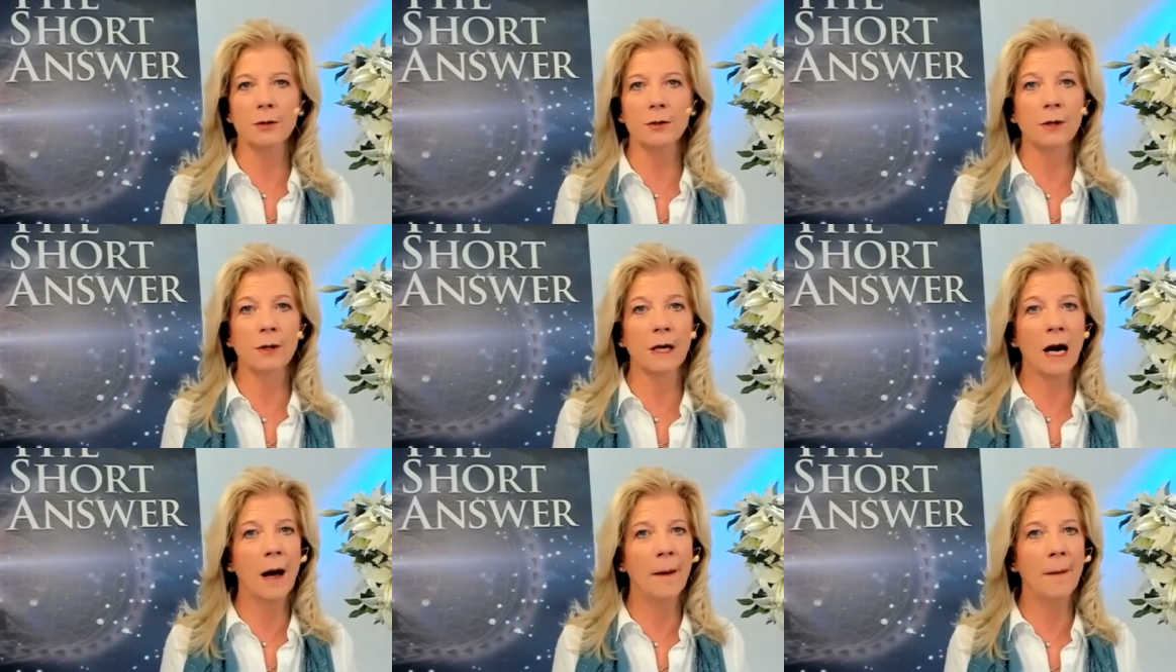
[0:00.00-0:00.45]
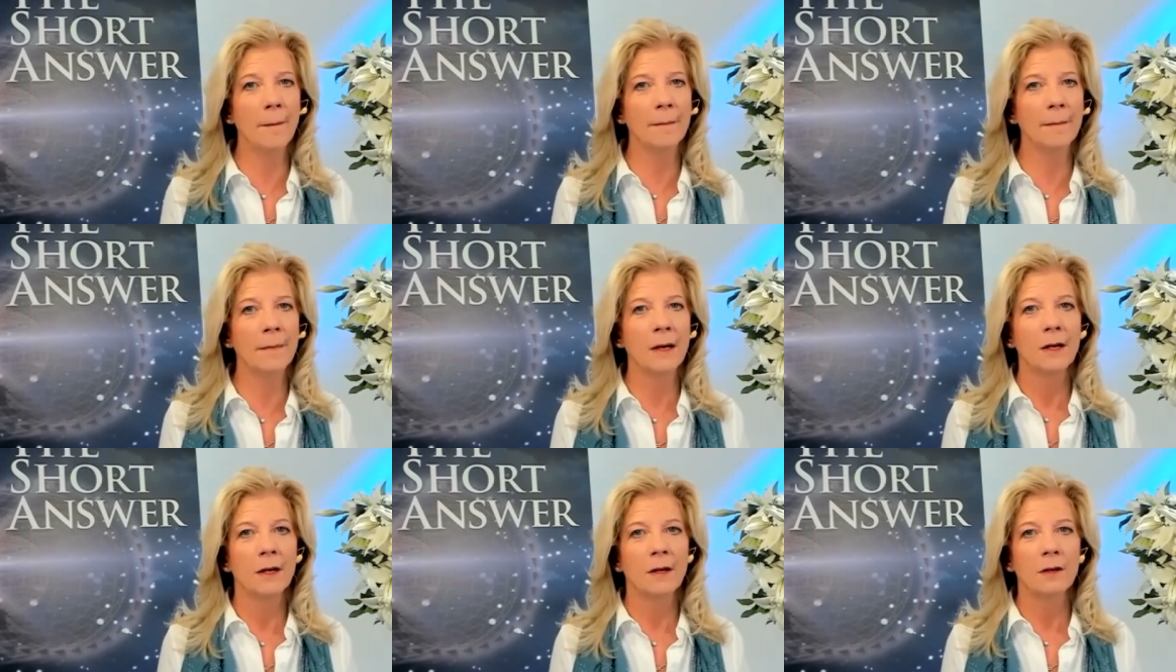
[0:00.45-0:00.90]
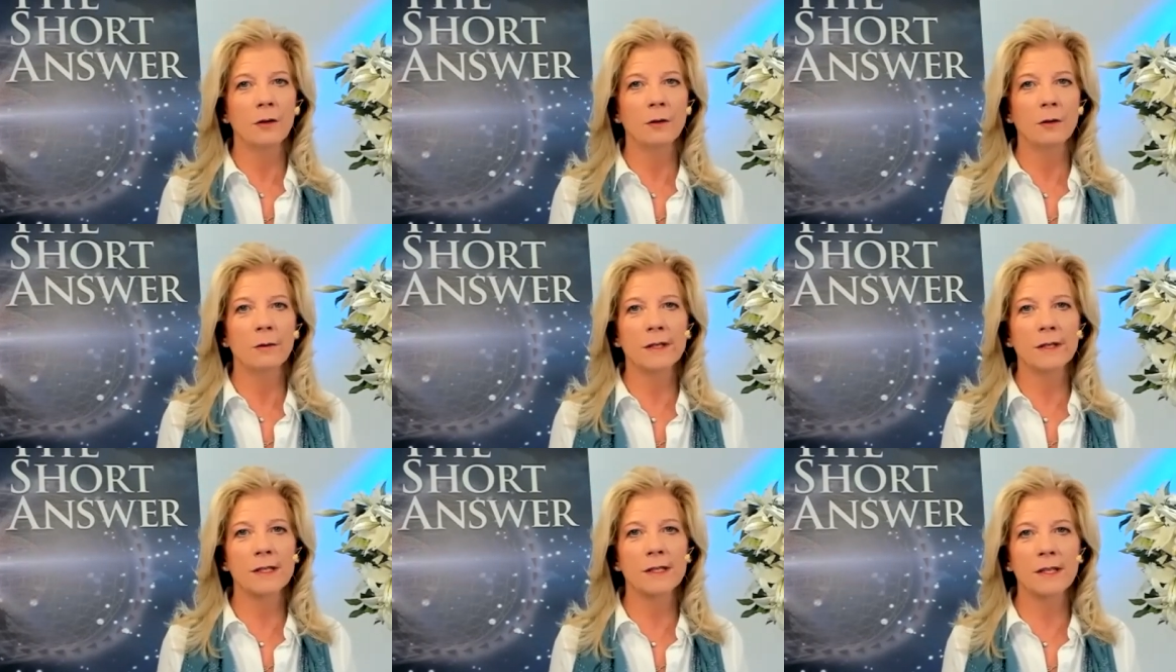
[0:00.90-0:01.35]
You come,
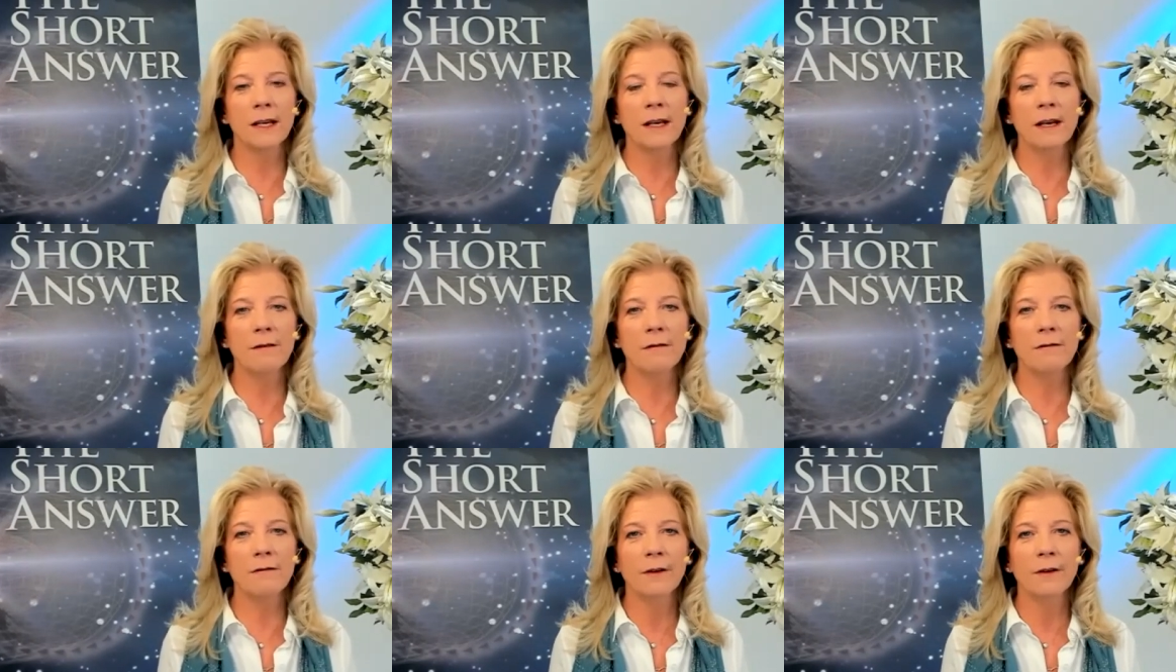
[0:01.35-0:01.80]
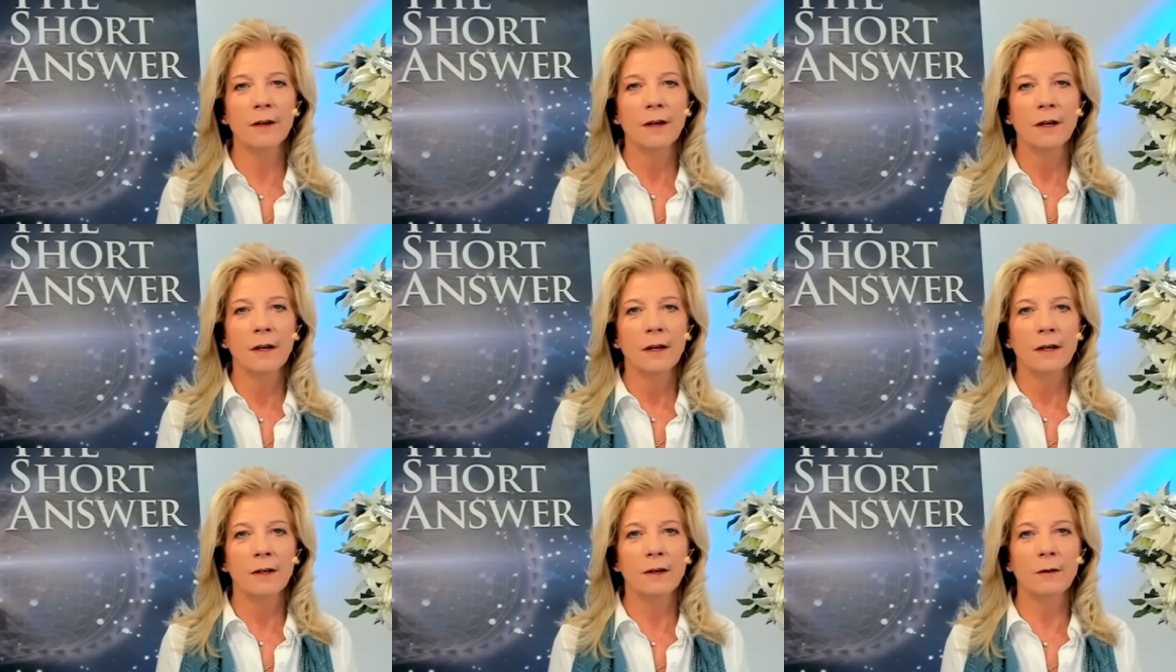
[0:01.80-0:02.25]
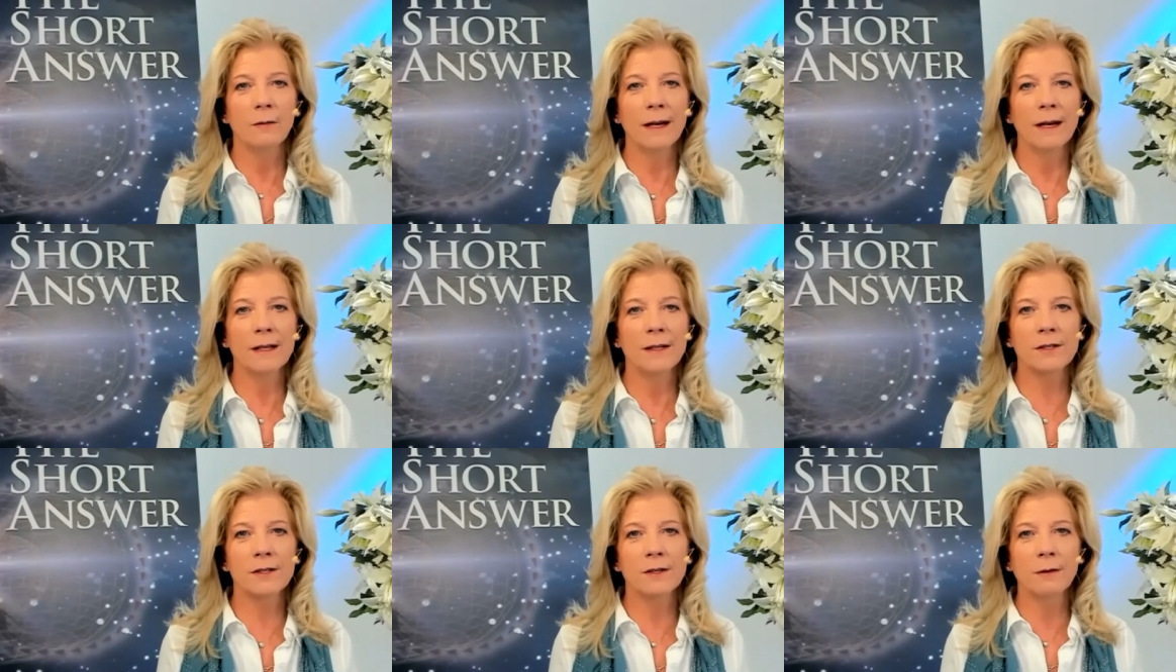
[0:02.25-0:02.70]
you receive you
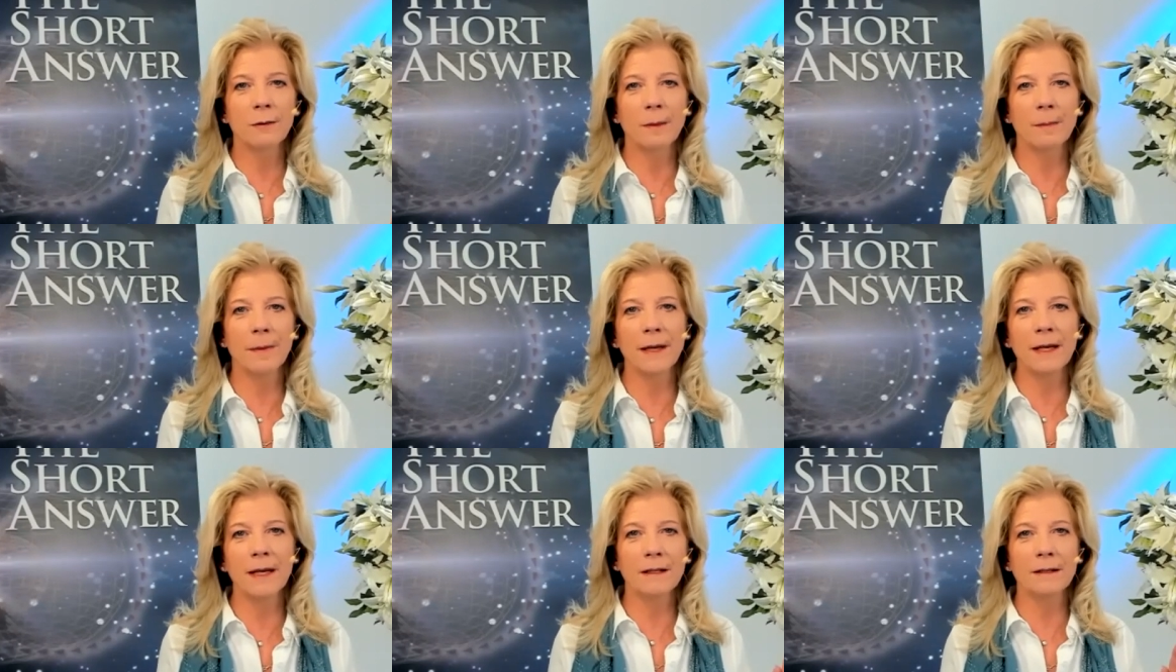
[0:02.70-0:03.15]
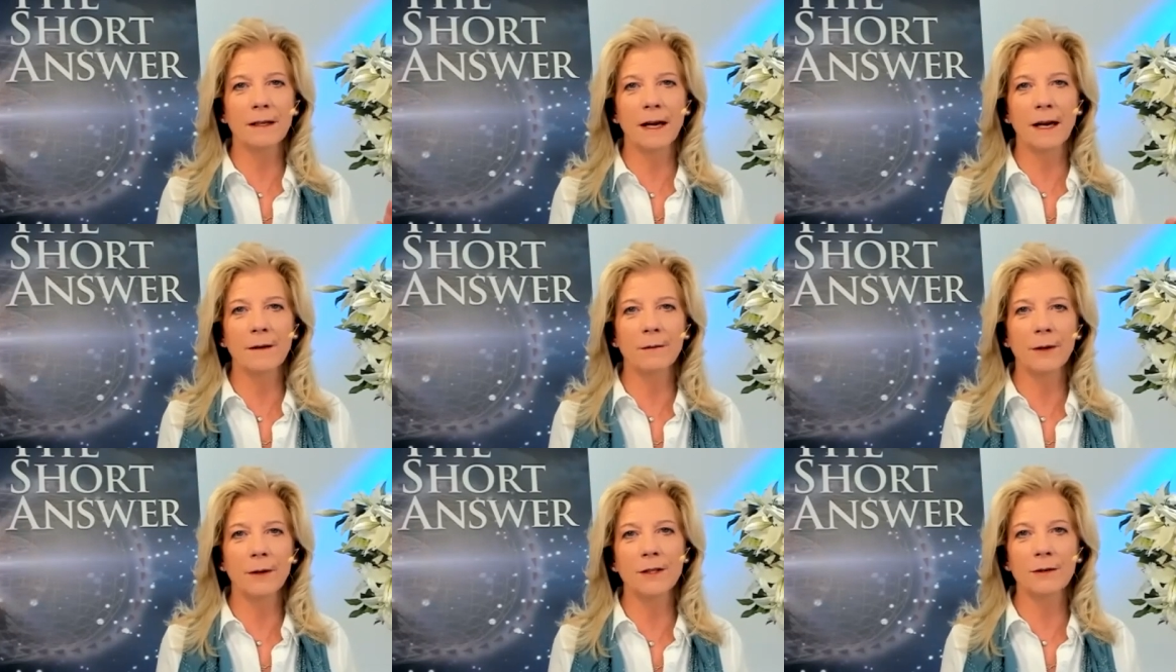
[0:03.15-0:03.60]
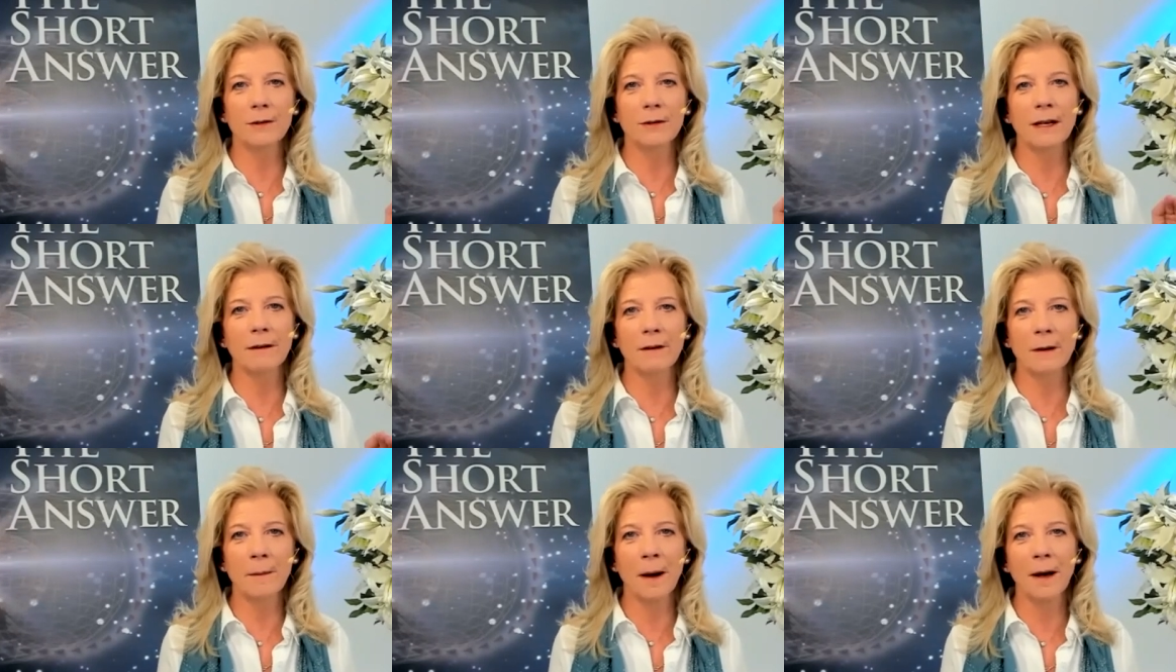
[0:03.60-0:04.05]
rinse, you repeat, and we do it
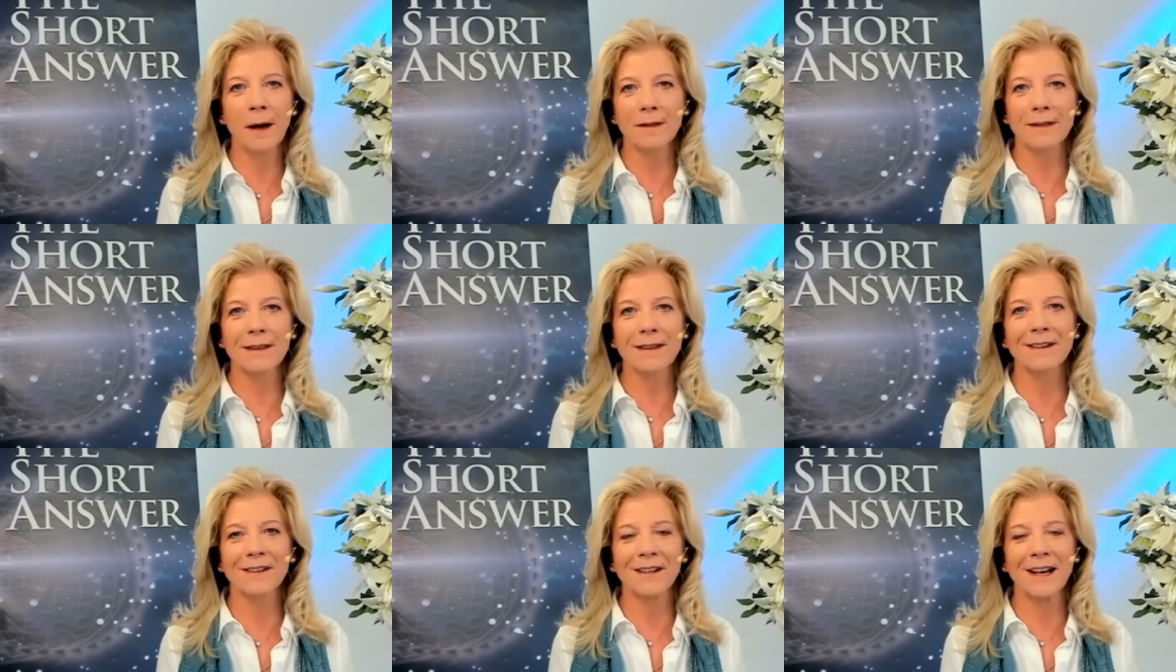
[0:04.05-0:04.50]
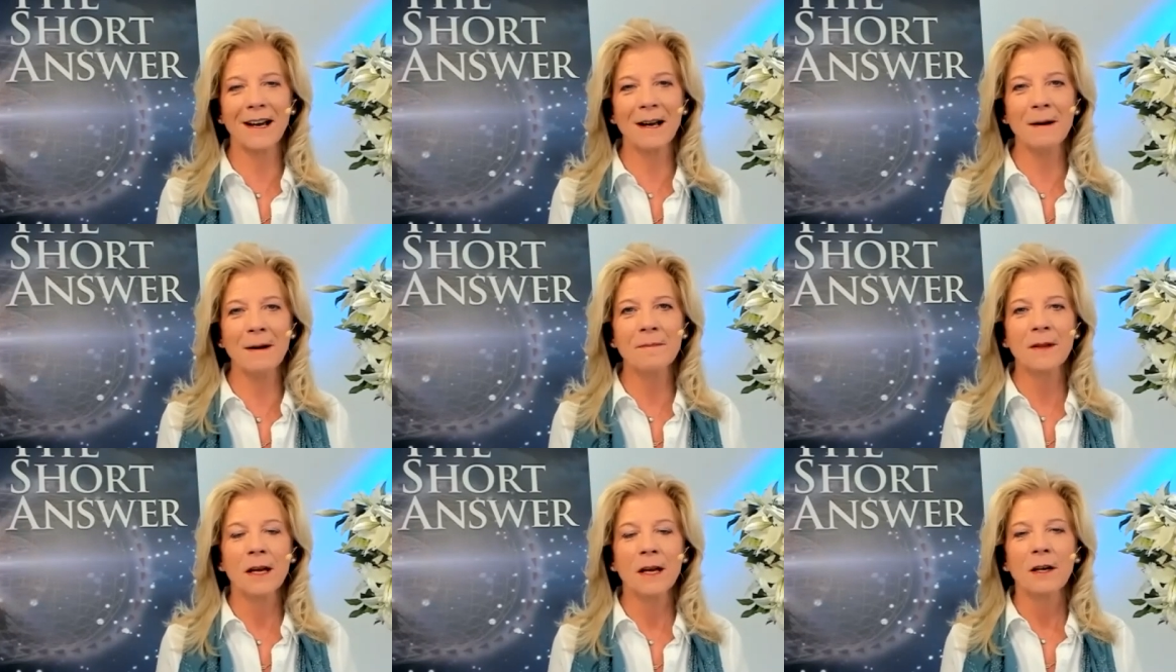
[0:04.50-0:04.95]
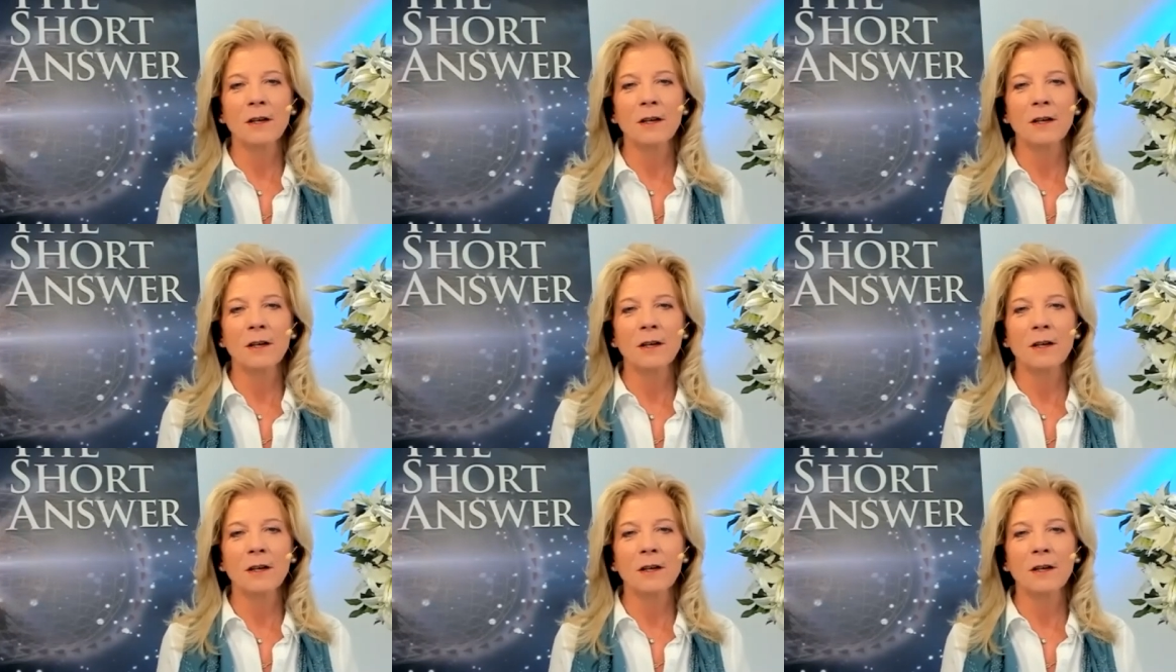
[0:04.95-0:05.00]
every month, okay?